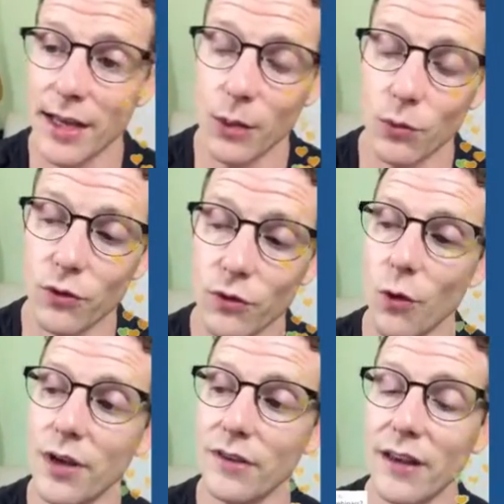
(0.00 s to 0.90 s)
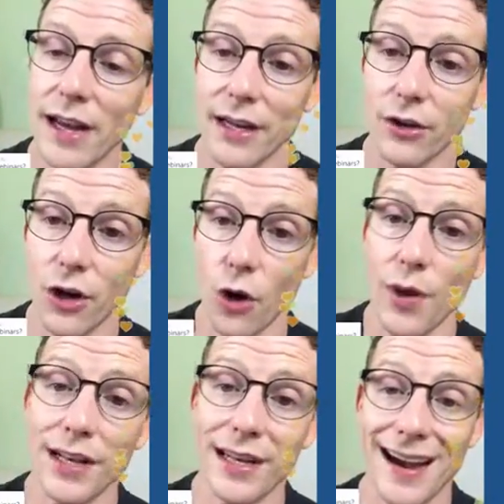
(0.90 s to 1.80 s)
it was so easy. I could go
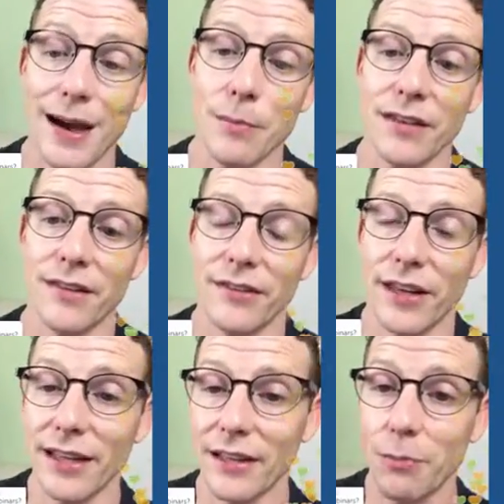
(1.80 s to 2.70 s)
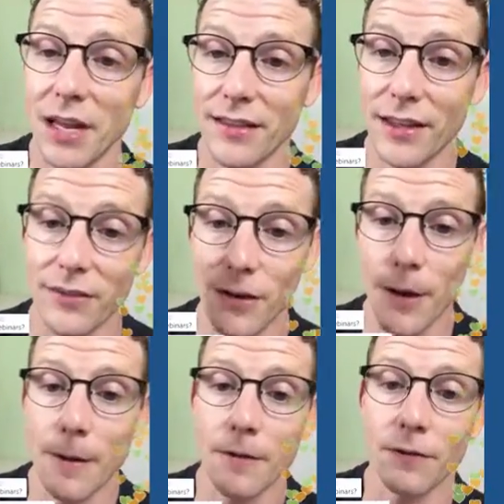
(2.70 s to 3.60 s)
in, comment and say, let's make this
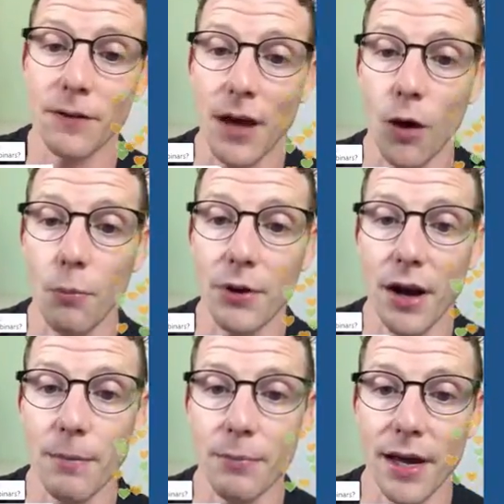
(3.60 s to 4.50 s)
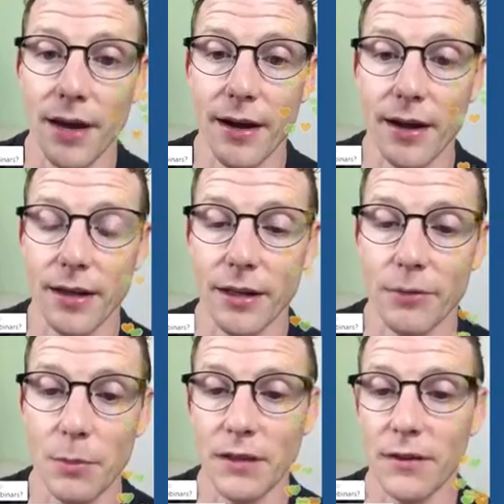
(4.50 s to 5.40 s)
open up. Let's
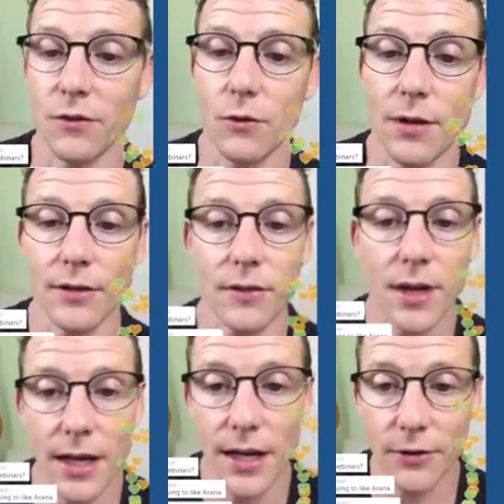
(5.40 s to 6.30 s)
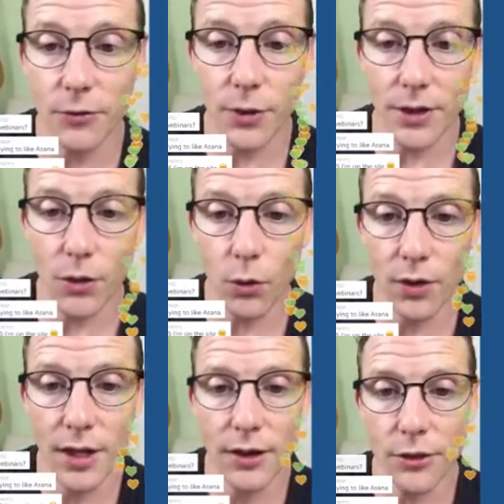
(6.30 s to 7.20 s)
make this do this. It's really cool.
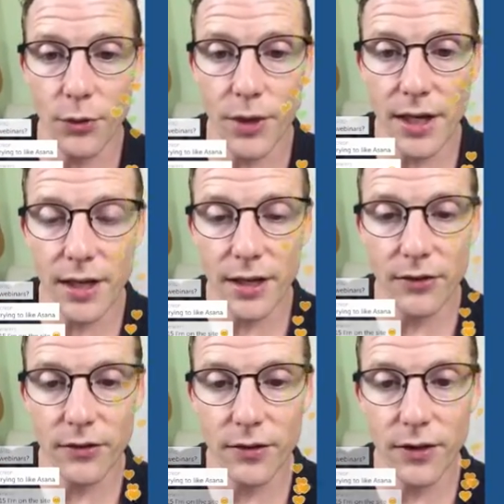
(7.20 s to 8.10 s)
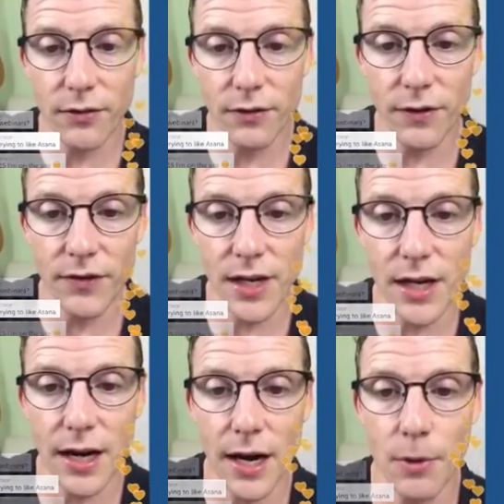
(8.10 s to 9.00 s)
3 is 15.
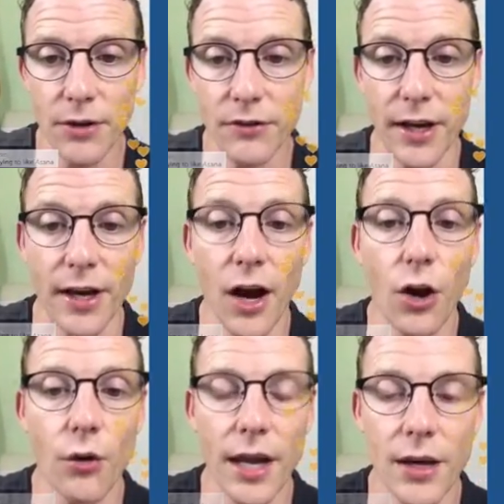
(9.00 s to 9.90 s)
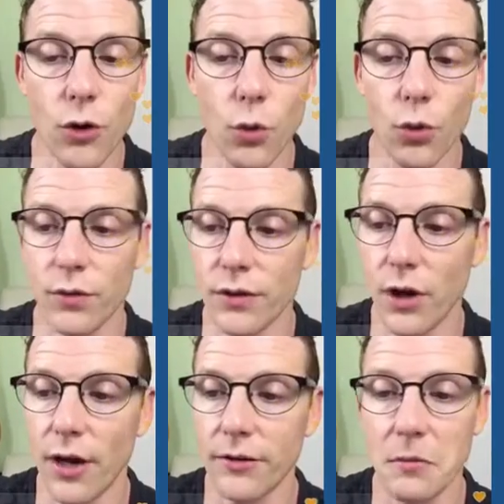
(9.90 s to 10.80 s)
I'm on the site. Oh, okay, cool.
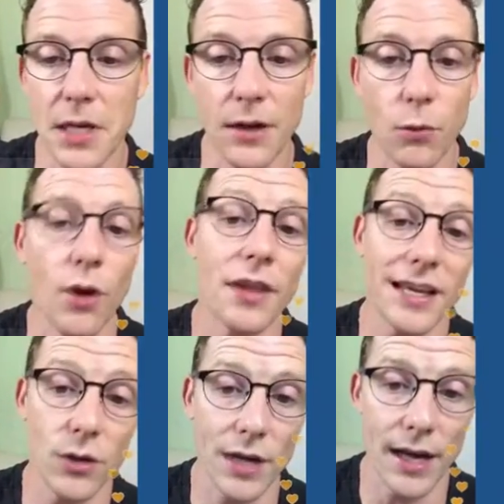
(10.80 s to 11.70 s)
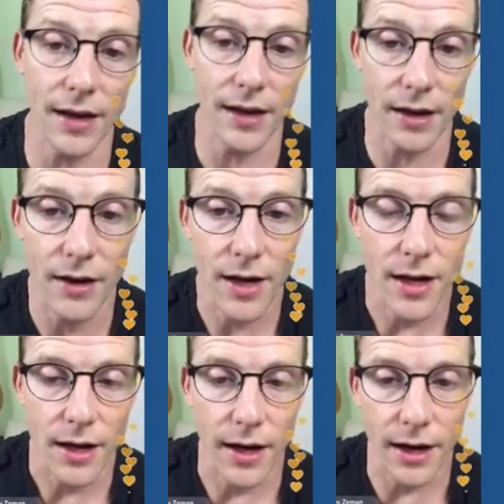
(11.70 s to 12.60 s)
Awesome, Nina. Well, thank you. Yeah.
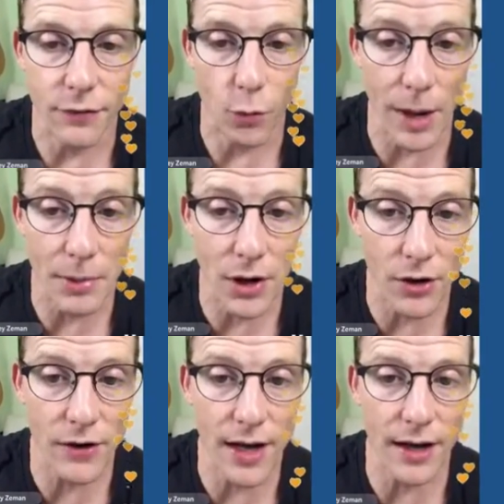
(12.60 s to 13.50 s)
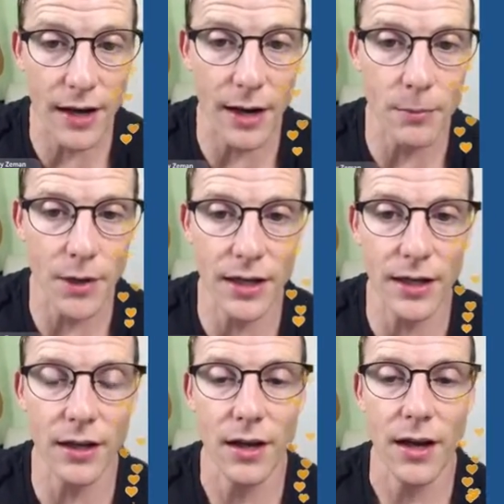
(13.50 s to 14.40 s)
For webinars, yeah, I'm liking,